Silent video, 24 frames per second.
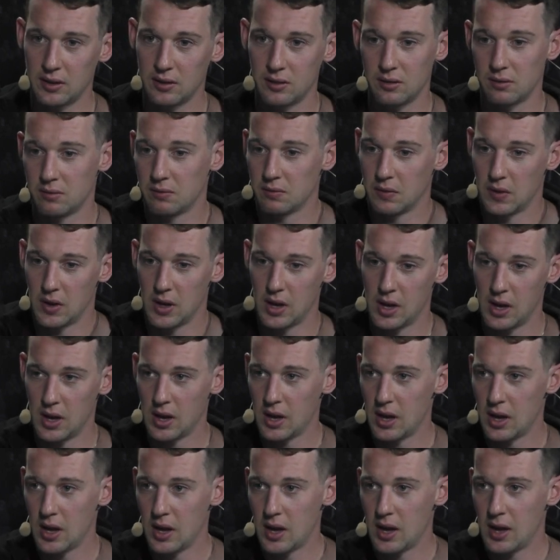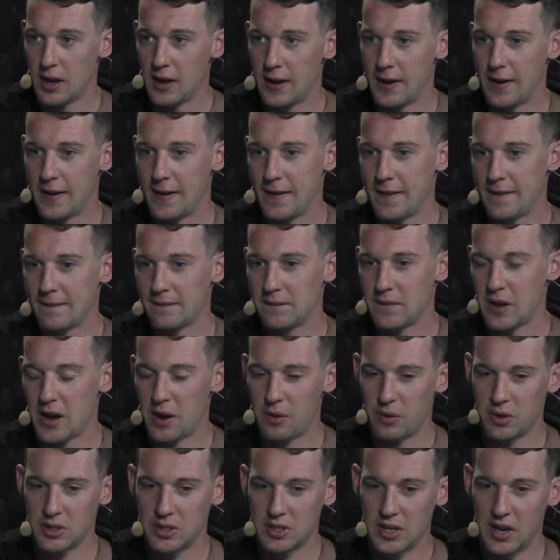And I
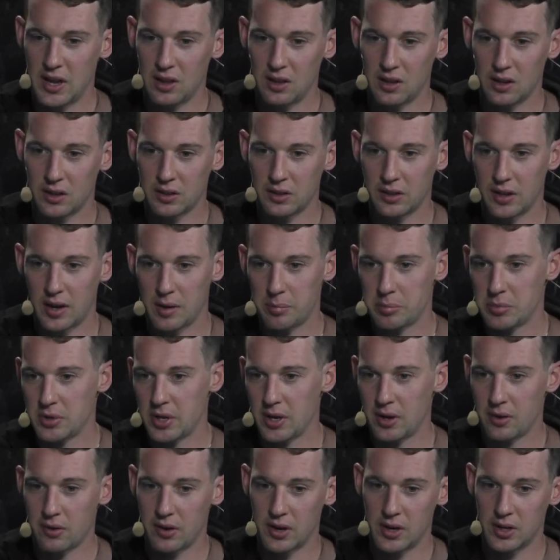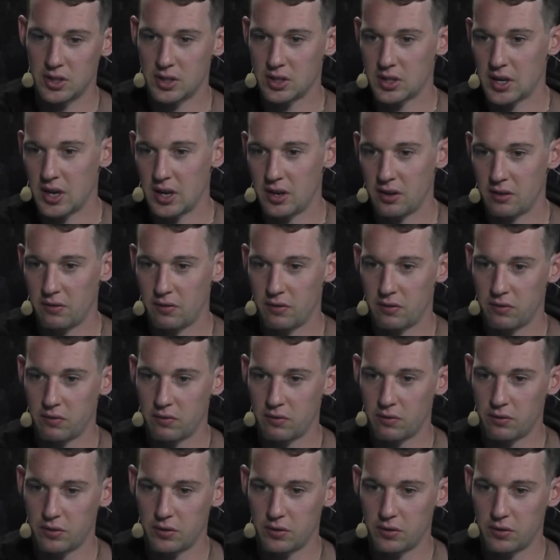wouldn't say I looked up to anyone. I just kind of